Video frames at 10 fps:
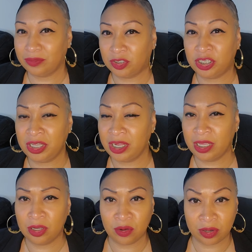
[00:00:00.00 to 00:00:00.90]

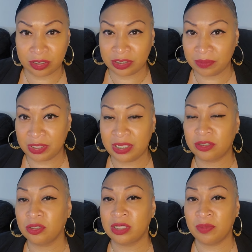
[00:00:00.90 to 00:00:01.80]
cheating or something.
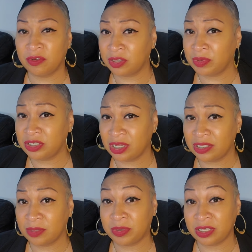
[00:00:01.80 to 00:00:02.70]
So they both could be
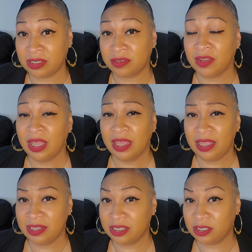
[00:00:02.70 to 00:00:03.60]
jealous and possessive
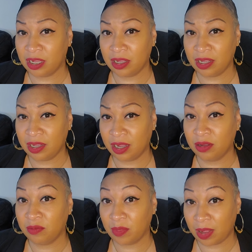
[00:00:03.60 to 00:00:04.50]
in this
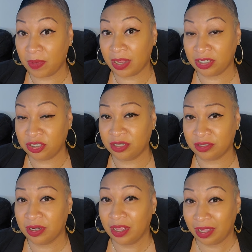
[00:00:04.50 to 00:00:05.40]
about each other.
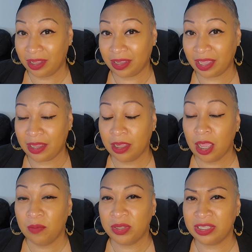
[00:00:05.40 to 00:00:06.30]
Okay,
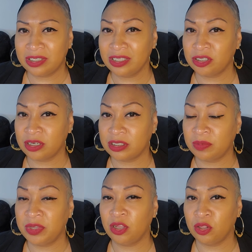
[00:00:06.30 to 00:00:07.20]
but this can turn out to
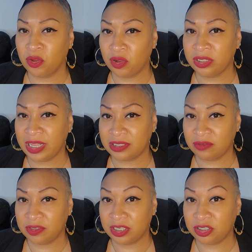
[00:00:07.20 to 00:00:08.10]
be a long-lasting
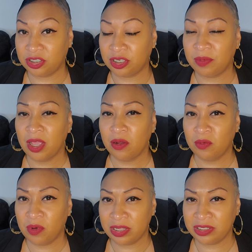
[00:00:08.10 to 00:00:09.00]
relationship
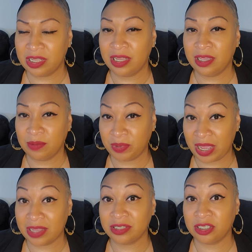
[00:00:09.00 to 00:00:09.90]
once they get
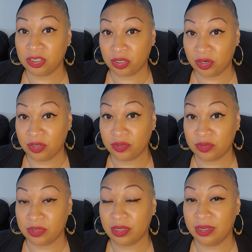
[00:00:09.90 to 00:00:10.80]
past these
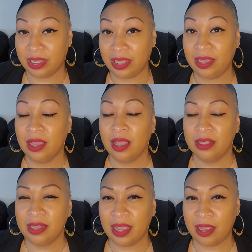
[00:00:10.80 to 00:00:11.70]
hurdles. Okay,
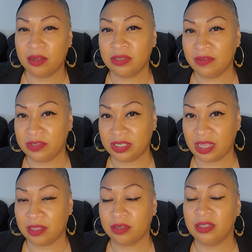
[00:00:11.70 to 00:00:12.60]
now living
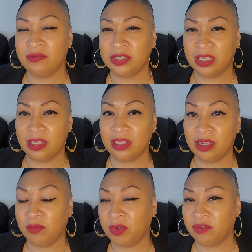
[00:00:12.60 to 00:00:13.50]
together, they
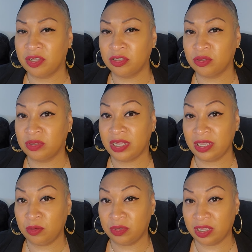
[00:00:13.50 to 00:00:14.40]
were both going to do their
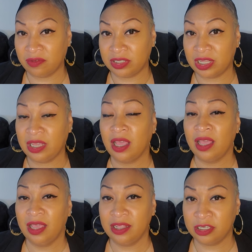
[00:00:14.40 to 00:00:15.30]
equal give and take
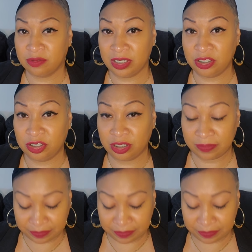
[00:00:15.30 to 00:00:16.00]
in this relationship.